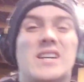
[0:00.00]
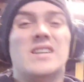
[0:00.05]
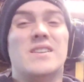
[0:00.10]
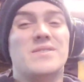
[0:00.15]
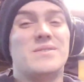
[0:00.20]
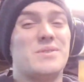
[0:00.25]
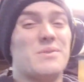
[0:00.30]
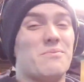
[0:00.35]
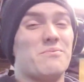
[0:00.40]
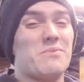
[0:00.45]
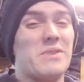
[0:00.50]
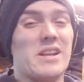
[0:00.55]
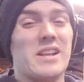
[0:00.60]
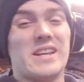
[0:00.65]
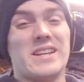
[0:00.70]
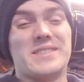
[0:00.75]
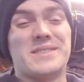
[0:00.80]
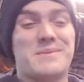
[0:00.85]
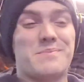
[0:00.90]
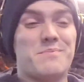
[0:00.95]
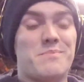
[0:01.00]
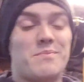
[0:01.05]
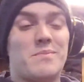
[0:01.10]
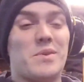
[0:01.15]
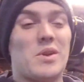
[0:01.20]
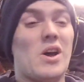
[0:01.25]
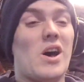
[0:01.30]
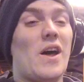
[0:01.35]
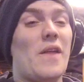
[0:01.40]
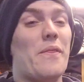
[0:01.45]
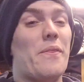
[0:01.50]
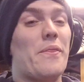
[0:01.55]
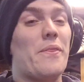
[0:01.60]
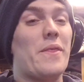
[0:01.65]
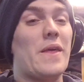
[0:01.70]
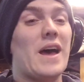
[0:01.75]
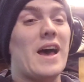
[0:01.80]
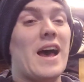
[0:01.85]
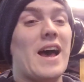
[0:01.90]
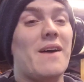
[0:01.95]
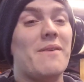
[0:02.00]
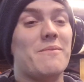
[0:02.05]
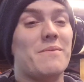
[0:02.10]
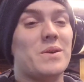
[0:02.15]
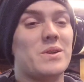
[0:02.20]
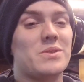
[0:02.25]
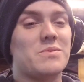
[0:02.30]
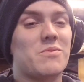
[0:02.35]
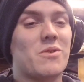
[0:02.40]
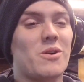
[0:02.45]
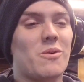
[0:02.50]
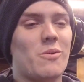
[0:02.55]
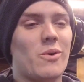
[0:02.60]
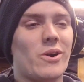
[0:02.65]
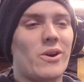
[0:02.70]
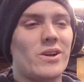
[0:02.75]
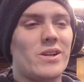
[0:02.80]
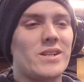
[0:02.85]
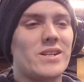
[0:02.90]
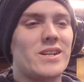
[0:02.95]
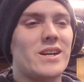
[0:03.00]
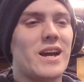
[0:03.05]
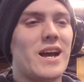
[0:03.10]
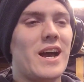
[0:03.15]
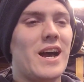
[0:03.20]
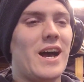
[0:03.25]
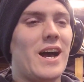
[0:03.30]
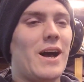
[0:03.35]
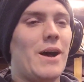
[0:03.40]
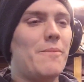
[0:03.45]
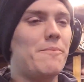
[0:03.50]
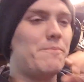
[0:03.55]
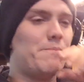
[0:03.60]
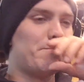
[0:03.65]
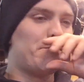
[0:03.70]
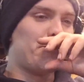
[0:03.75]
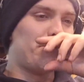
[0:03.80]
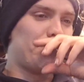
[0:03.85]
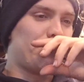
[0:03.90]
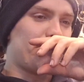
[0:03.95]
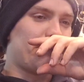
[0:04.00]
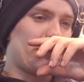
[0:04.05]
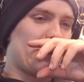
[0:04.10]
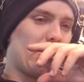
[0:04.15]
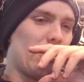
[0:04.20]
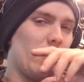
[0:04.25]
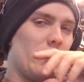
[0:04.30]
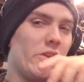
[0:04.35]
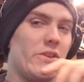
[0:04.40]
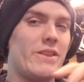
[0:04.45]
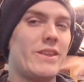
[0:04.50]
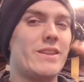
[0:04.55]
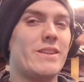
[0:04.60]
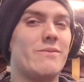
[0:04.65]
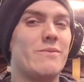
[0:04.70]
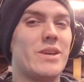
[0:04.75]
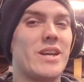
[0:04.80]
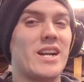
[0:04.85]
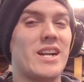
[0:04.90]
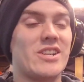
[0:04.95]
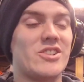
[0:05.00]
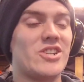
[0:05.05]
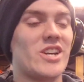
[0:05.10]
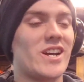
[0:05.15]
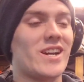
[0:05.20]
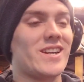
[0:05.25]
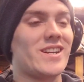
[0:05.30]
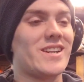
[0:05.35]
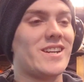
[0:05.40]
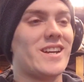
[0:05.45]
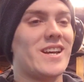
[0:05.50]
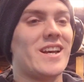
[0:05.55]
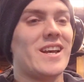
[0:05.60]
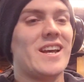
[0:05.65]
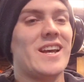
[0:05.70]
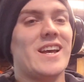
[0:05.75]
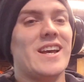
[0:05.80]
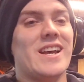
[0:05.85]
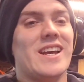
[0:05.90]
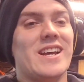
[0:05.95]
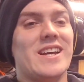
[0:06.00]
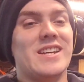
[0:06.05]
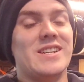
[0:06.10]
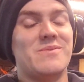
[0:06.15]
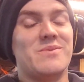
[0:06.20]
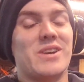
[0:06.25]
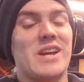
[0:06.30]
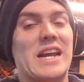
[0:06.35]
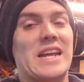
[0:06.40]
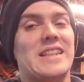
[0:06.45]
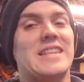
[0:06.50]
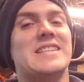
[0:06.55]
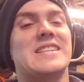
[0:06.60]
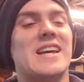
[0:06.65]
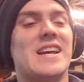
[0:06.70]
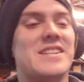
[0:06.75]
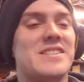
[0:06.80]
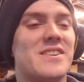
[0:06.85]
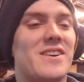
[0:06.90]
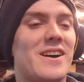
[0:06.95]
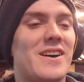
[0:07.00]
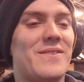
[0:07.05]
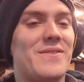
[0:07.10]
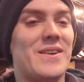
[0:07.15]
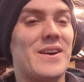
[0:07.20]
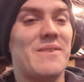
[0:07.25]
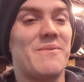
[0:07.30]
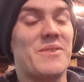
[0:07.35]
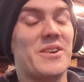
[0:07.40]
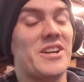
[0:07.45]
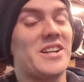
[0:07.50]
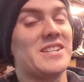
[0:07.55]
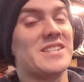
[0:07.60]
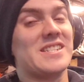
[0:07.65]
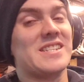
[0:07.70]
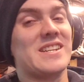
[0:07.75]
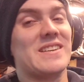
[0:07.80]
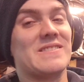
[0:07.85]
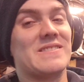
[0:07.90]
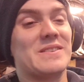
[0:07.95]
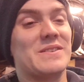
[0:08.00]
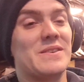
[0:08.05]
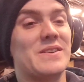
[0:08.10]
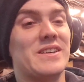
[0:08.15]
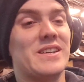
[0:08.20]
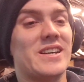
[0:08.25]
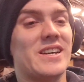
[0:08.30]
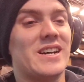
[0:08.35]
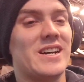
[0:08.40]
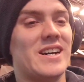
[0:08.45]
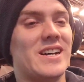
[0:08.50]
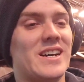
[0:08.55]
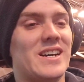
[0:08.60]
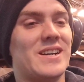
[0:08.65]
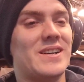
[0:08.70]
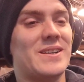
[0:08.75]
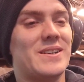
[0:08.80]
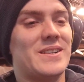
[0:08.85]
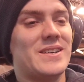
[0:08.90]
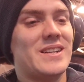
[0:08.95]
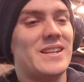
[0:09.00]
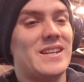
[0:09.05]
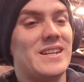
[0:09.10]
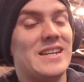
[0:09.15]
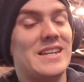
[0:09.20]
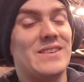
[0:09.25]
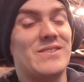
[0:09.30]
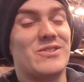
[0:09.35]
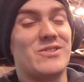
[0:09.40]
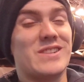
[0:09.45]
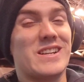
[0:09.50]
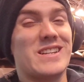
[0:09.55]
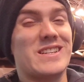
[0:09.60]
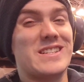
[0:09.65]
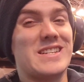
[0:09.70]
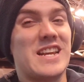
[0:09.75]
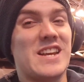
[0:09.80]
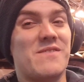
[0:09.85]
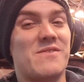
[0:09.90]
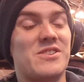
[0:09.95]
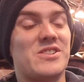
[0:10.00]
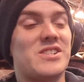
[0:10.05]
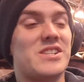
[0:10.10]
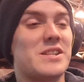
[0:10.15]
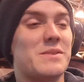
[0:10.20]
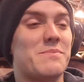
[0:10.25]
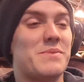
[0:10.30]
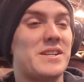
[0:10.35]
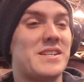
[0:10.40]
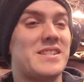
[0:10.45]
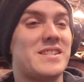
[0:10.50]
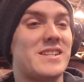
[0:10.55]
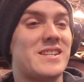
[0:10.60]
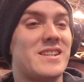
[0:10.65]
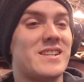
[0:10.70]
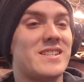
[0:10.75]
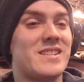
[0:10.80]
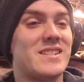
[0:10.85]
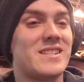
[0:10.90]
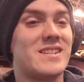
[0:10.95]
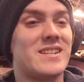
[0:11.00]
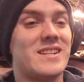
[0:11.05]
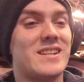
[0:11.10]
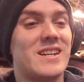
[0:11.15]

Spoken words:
So really it's not that much more work. The only thing that we got to check is we got to get these heads off. And we got to see if the... if there's any damage to the pistons.